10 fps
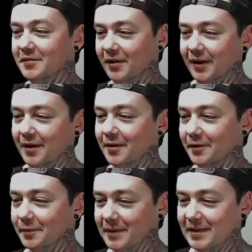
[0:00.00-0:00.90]
a track out here
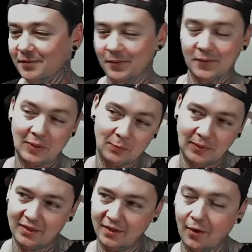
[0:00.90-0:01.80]
at the beach
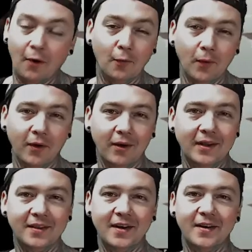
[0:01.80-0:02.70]
with the artwork
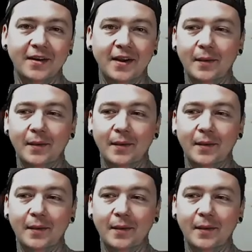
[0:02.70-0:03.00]
right there.